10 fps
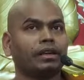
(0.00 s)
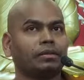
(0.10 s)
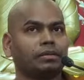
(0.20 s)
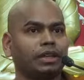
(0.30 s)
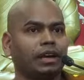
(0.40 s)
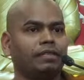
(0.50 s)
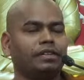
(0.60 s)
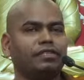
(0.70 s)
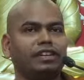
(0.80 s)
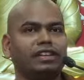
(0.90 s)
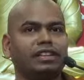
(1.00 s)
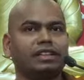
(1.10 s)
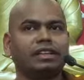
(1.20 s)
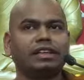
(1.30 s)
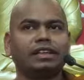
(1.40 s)
We have different
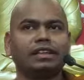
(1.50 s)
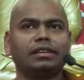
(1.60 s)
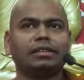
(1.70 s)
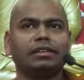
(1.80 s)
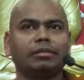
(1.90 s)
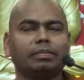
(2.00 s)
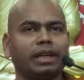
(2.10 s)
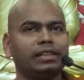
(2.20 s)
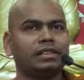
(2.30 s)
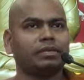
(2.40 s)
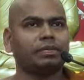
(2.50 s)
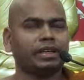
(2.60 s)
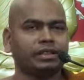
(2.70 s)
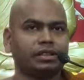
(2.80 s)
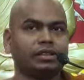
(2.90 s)
planes of
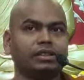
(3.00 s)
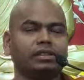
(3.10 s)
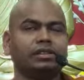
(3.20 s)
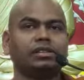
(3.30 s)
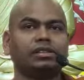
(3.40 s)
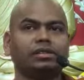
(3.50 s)
existence